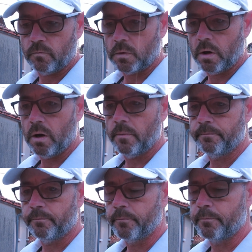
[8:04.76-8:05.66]

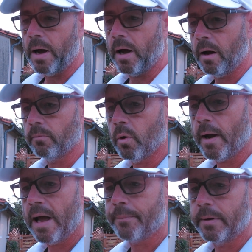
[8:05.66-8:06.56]
But I'm quite
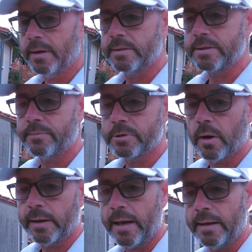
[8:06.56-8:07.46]
happy. Seems that
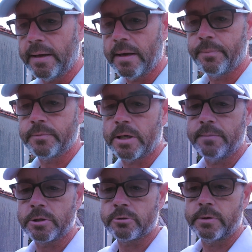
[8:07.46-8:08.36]
I can get a tape
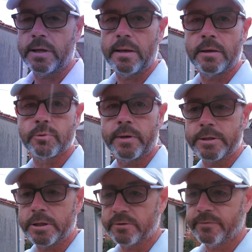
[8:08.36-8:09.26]
measure in there
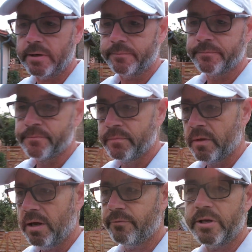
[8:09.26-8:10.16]
26 feet.
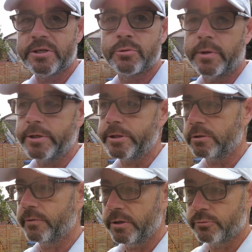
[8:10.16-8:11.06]
If it is 26
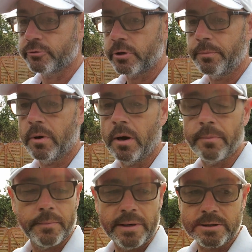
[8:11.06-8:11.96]
feet of straight pipe,
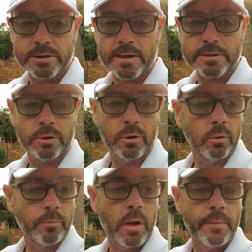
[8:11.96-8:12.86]
I mean that's a
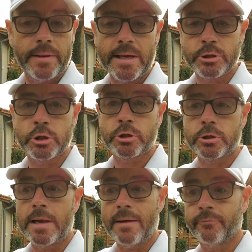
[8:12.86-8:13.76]
long pipe, and that's just
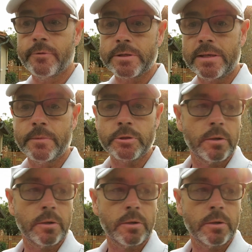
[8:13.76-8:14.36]
the length of the tape measure.